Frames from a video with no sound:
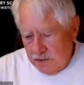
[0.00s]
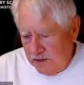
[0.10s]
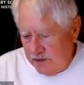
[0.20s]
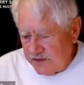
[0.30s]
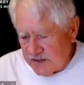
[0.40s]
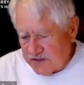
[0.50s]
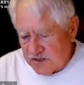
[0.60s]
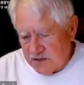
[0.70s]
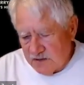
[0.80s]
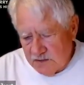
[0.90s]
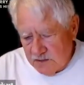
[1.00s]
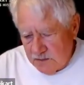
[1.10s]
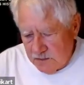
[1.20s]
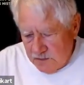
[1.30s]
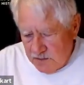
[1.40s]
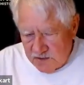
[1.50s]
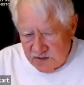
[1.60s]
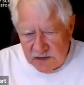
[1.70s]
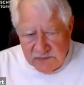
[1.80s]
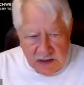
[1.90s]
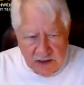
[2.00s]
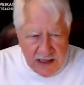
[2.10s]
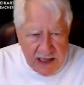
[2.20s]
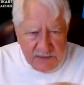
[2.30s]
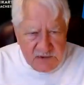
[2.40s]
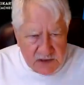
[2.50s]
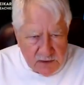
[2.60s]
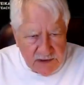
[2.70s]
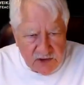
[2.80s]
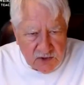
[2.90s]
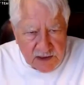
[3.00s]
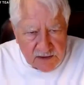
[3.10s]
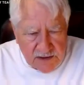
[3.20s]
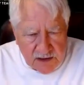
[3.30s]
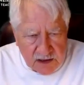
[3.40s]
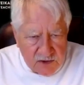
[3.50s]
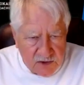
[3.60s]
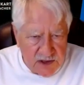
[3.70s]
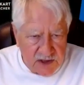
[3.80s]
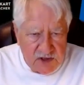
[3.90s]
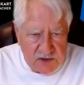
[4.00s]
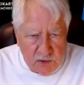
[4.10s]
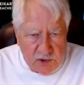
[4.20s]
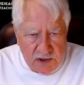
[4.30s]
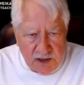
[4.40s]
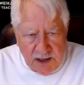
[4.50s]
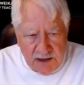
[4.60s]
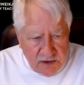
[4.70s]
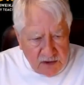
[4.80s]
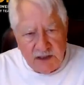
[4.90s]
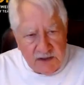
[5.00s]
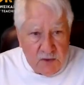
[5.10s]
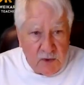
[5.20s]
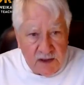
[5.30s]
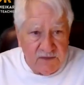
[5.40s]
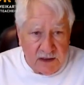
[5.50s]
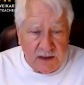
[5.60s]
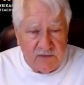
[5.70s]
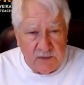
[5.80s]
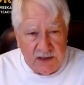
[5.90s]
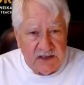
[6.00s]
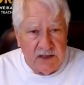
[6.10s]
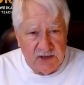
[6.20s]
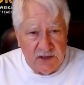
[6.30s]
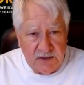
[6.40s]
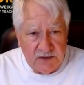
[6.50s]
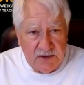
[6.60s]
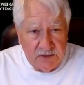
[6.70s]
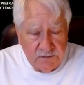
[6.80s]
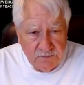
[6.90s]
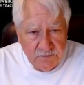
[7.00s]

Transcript: unless it's something absolutely directly in contradiction of the Word of God, you got to do whatever the government tells you to do,